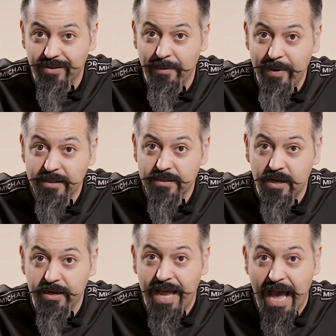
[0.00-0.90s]
Depends
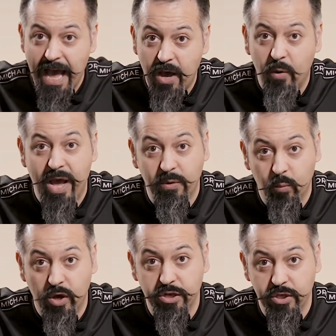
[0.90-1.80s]
on how
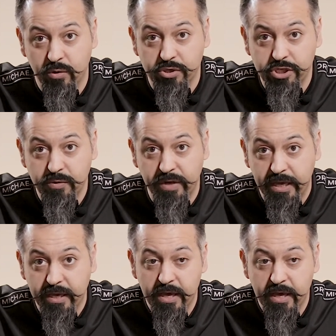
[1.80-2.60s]
and what you're shooting.